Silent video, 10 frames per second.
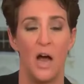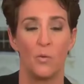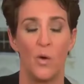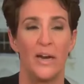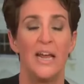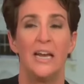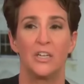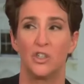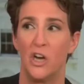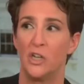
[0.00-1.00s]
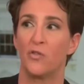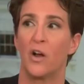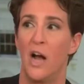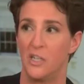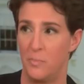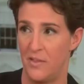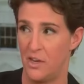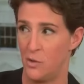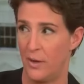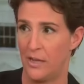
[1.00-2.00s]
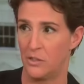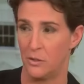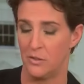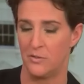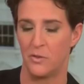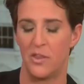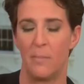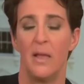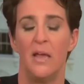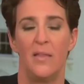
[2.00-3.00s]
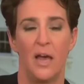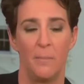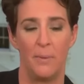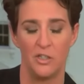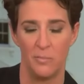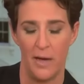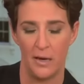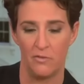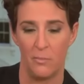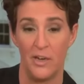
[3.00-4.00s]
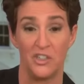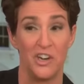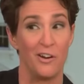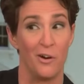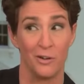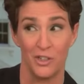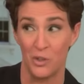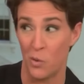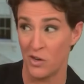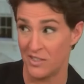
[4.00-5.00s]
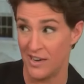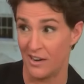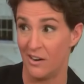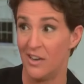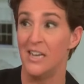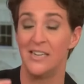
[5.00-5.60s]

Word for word: not run it in exchange for Cosby then doing exclusives with them. They had a bunch of bad information on Arnold Schwarzenegger.